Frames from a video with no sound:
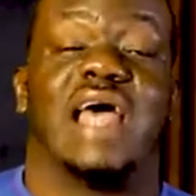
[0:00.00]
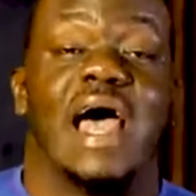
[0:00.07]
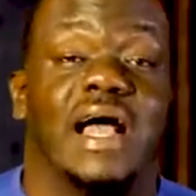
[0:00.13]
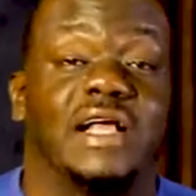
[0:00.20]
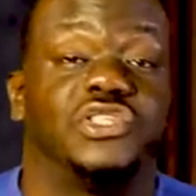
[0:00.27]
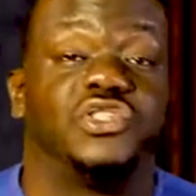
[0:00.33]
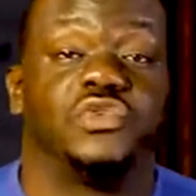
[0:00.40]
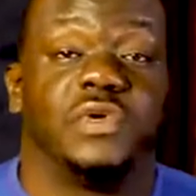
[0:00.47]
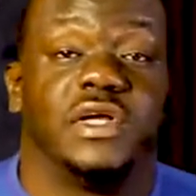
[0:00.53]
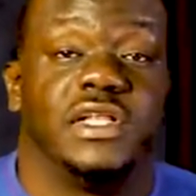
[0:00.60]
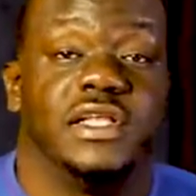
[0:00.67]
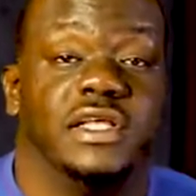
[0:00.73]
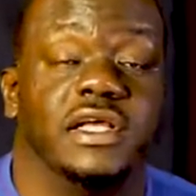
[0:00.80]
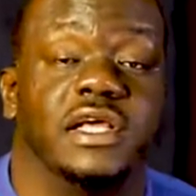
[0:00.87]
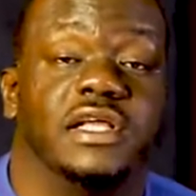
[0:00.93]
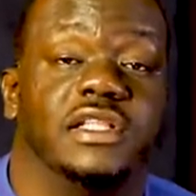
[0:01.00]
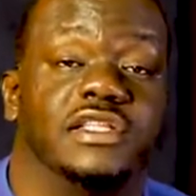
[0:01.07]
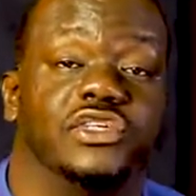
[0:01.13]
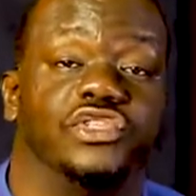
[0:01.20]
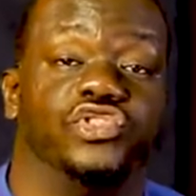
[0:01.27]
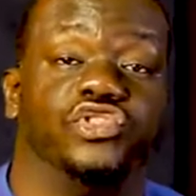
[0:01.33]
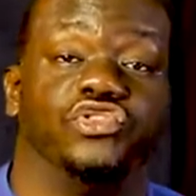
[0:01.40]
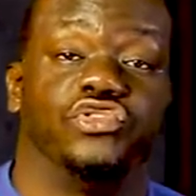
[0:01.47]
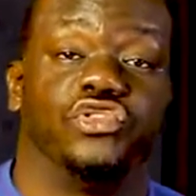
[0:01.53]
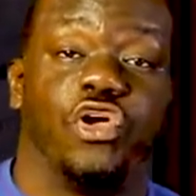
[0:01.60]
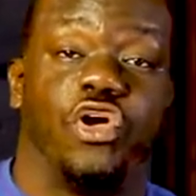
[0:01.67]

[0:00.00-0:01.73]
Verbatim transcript: Actually, the truth